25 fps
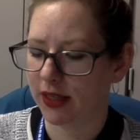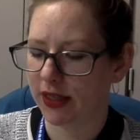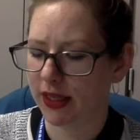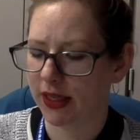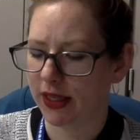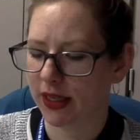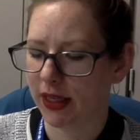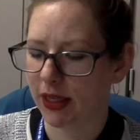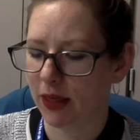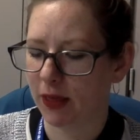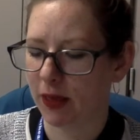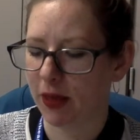Say
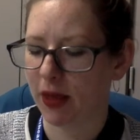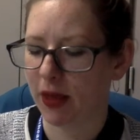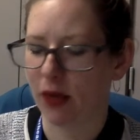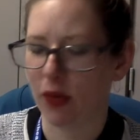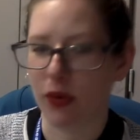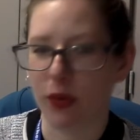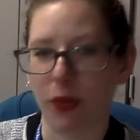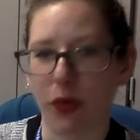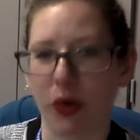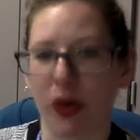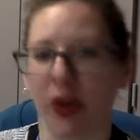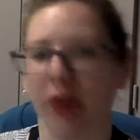gimme
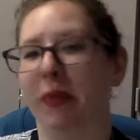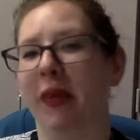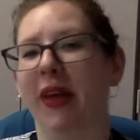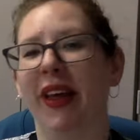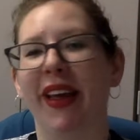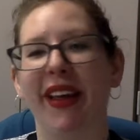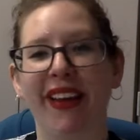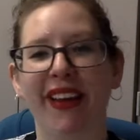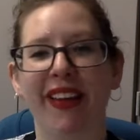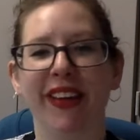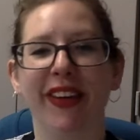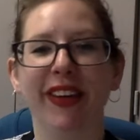or bring
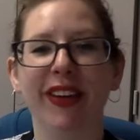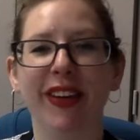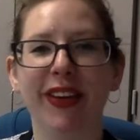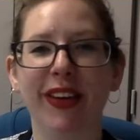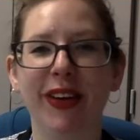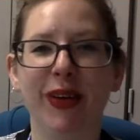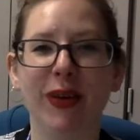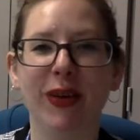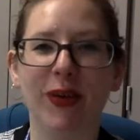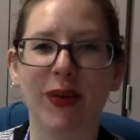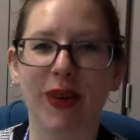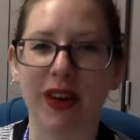me,
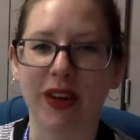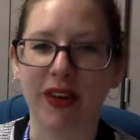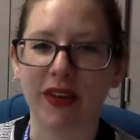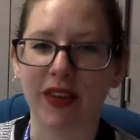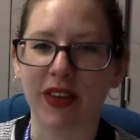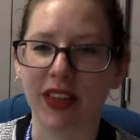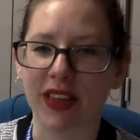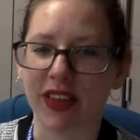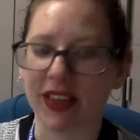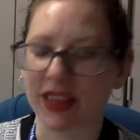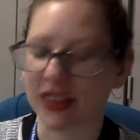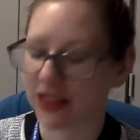whatever
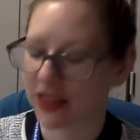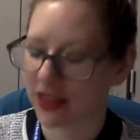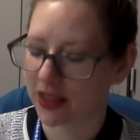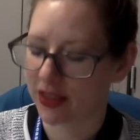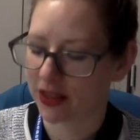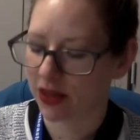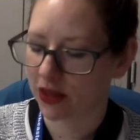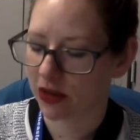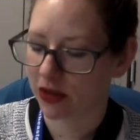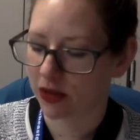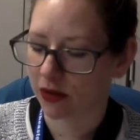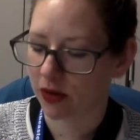thing, because
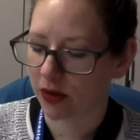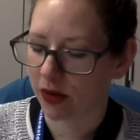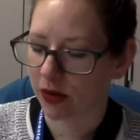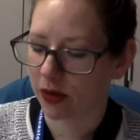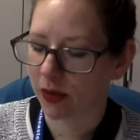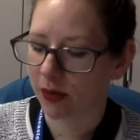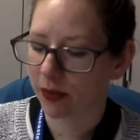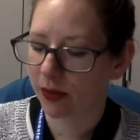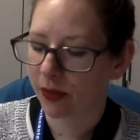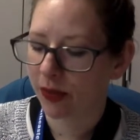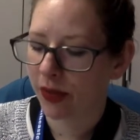that's just rude.